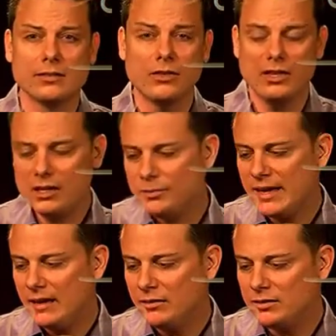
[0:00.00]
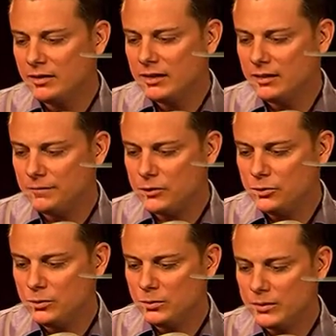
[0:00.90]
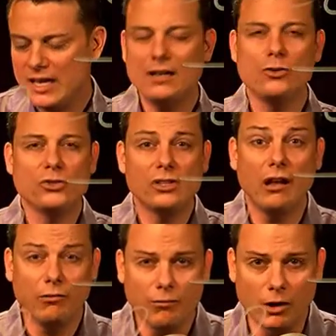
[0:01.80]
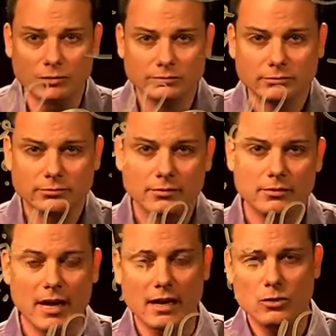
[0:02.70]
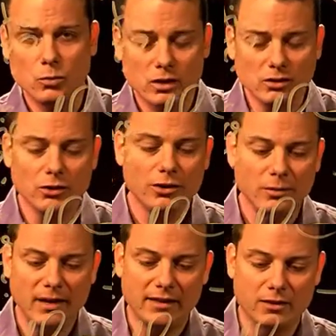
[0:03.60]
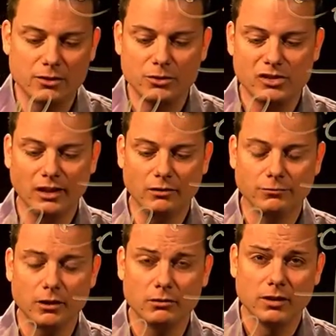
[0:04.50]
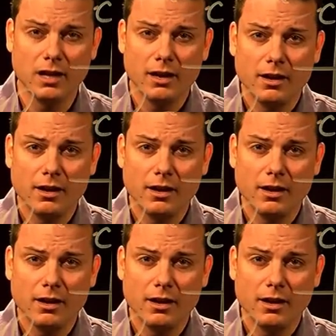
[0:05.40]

So think about if you get a new cell phone and you want to learn about the new cell phone.